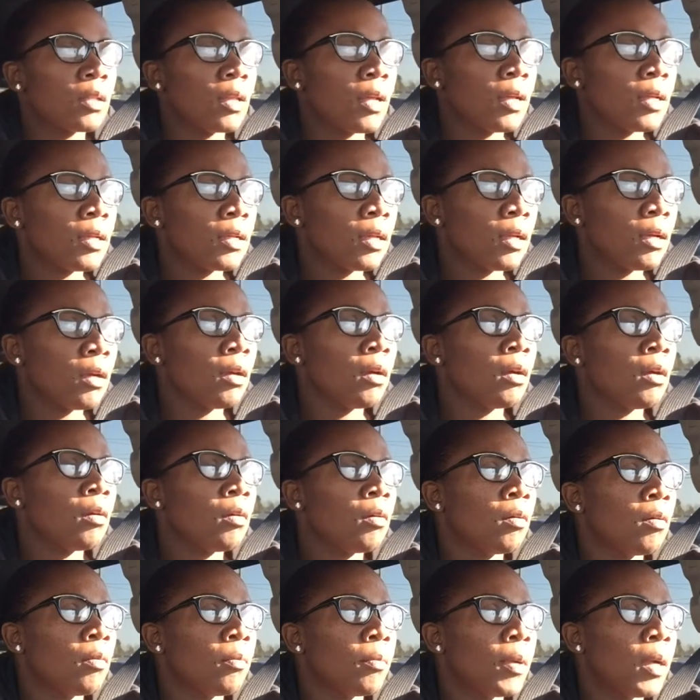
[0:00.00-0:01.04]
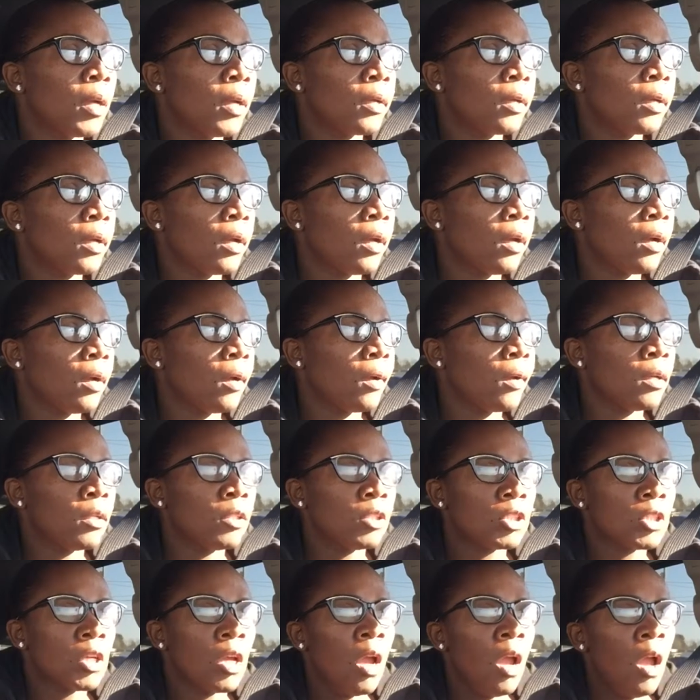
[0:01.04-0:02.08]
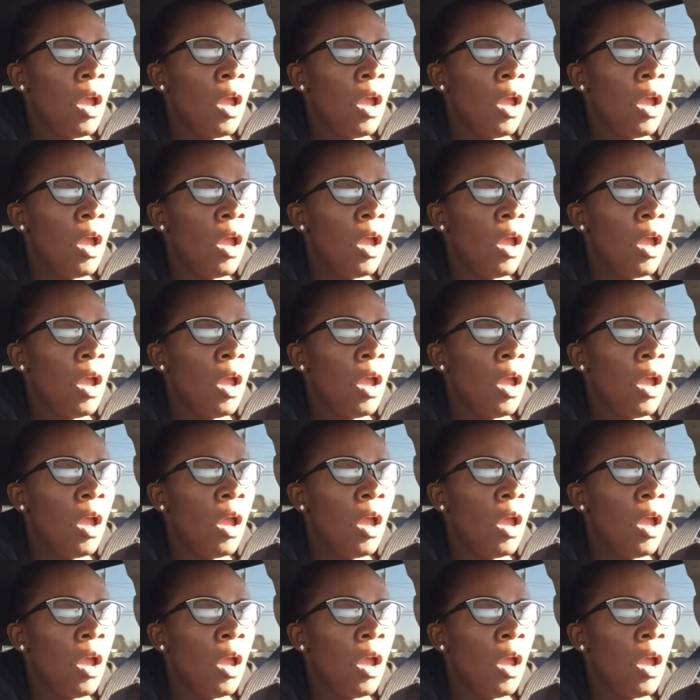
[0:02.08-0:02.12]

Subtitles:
Like, oh my gosh.